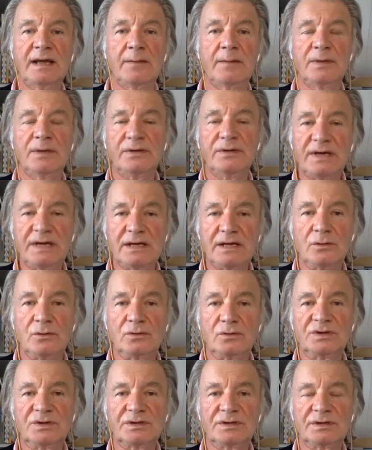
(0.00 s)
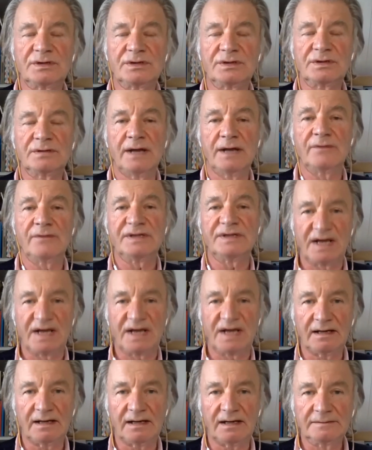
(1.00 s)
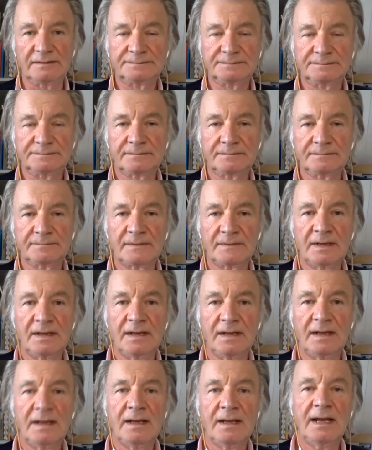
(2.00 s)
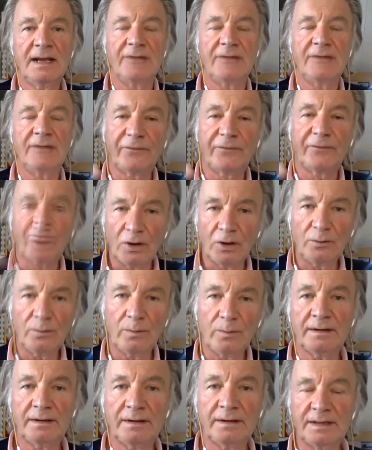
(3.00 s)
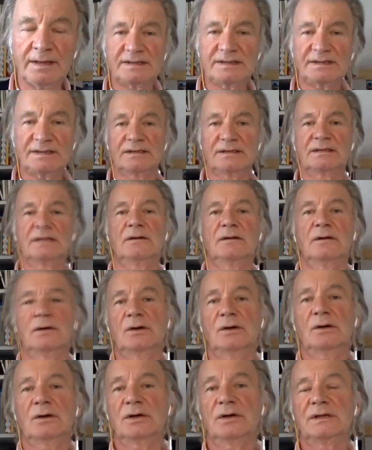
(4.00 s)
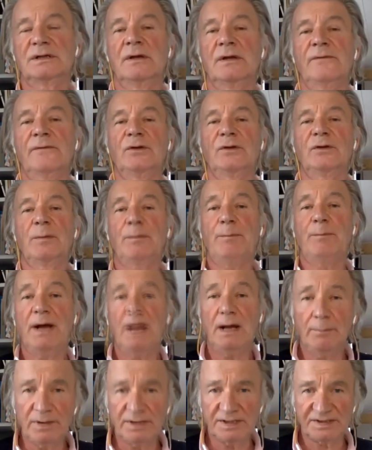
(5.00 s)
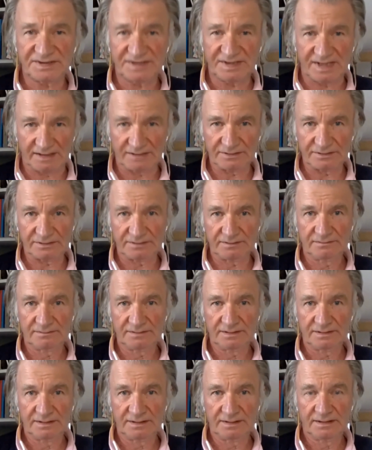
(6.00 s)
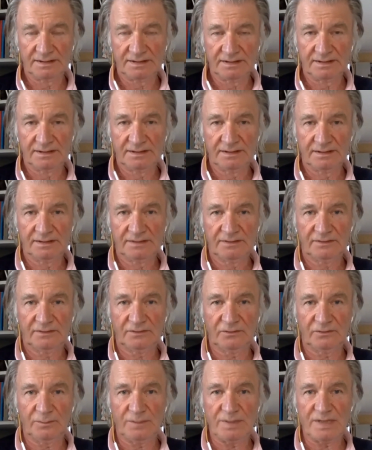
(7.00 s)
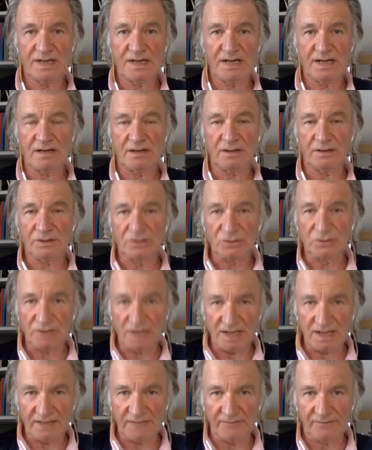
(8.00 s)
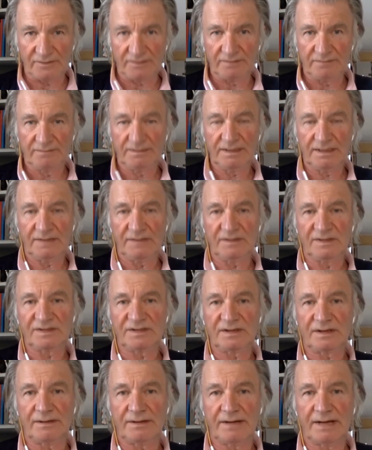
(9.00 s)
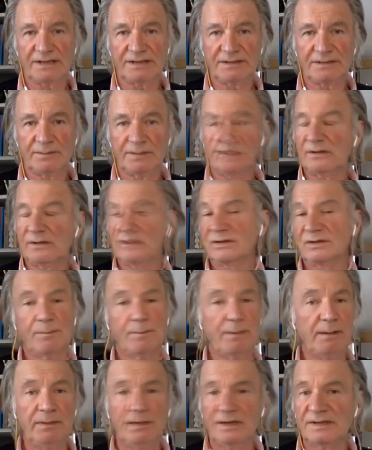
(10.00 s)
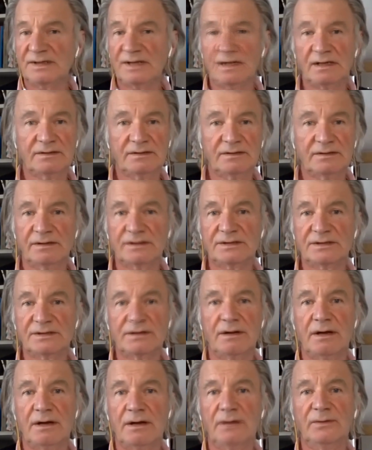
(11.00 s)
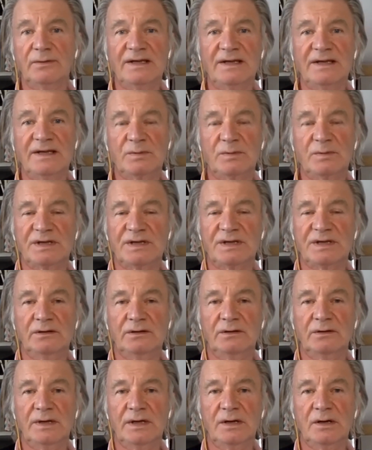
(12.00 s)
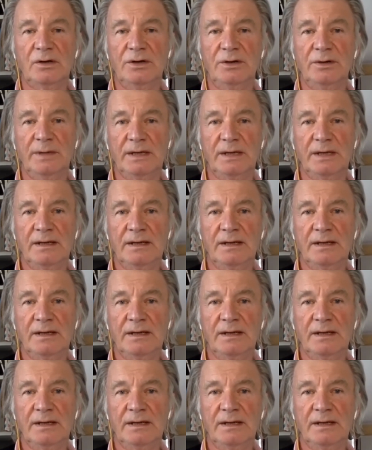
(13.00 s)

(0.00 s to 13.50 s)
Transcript: be reused and recycled. And the third one is, of course, for the public sector to be a driver in this direction, because the public sector is around 20% of the economy.